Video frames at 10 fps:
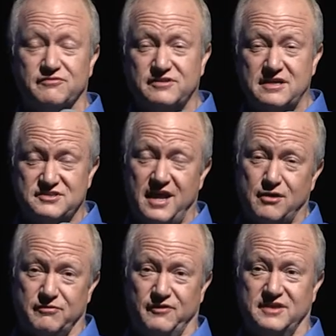of
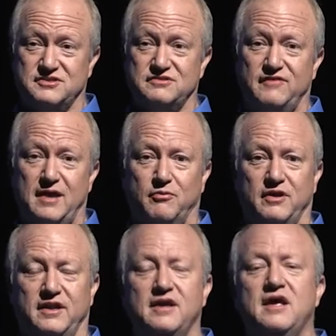sacrifice is
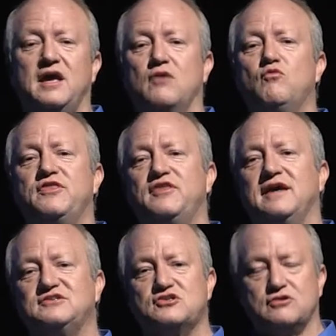evaporated. And with
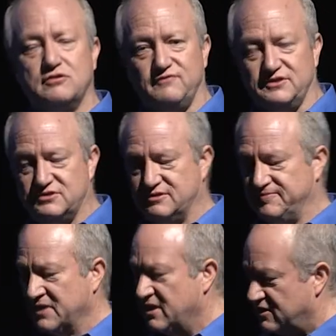that, service.
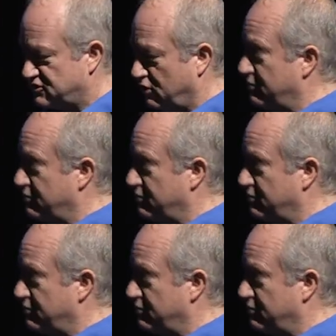So